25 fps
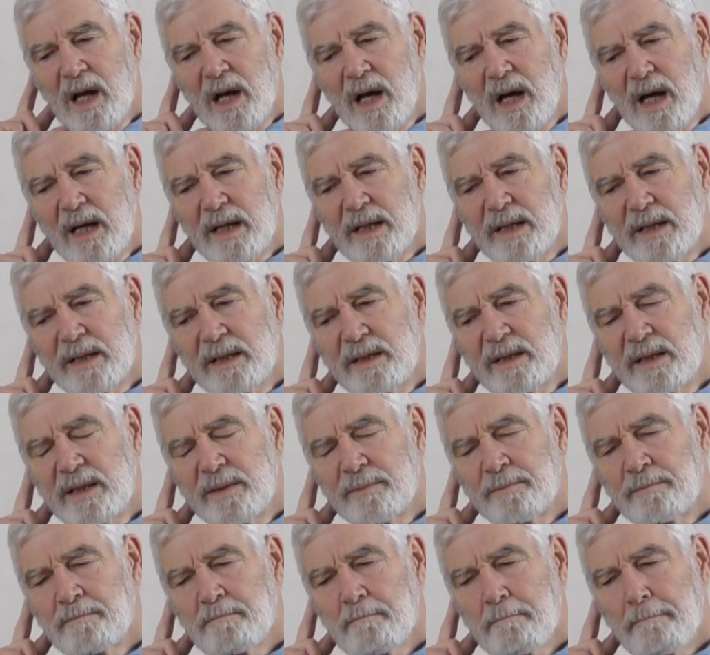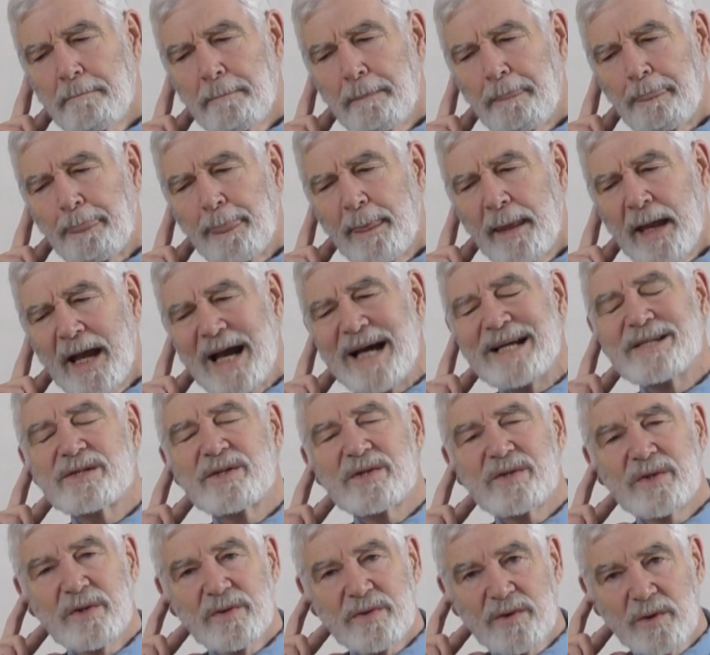I
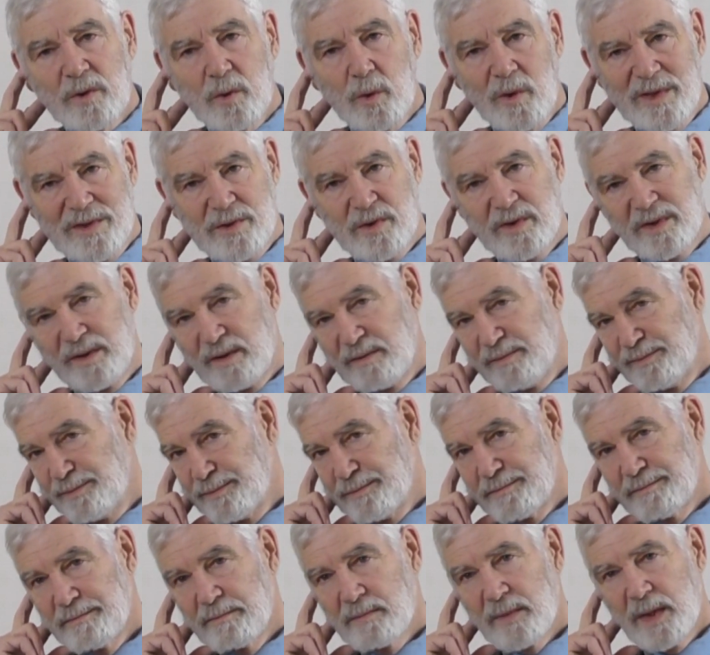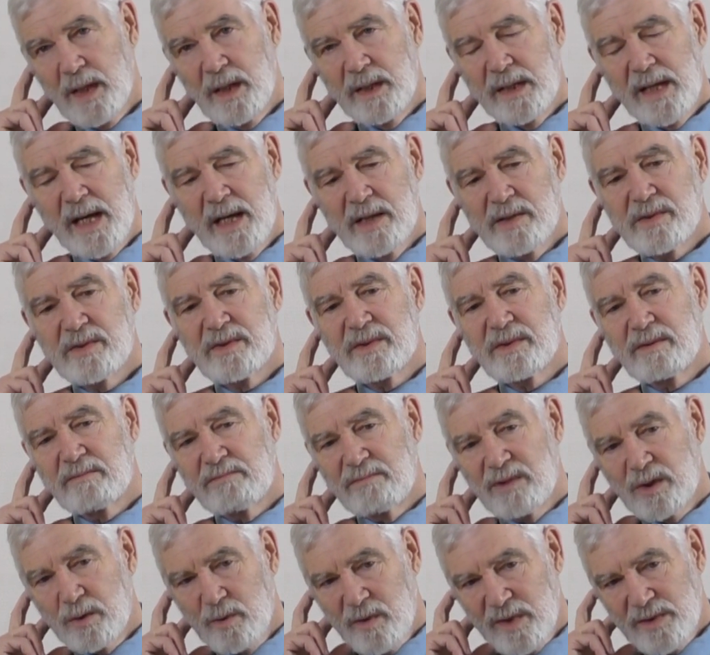ask the question. I ask
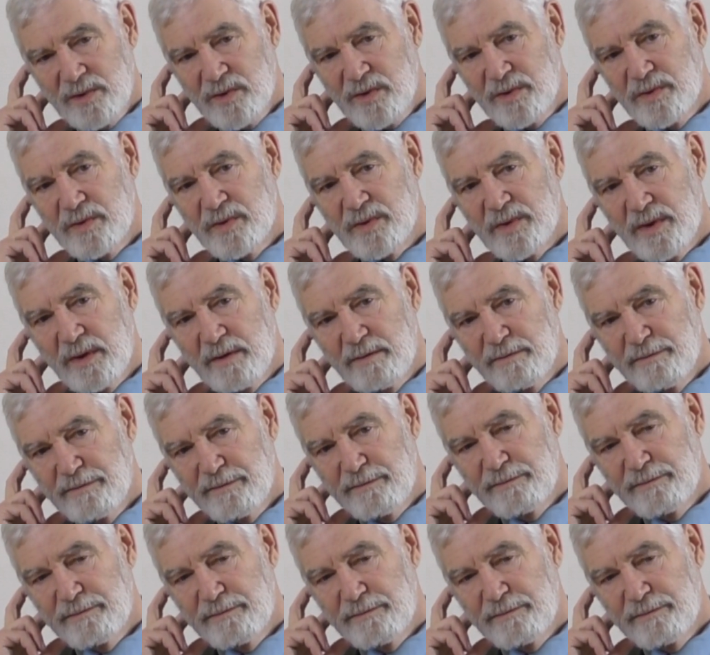the questions of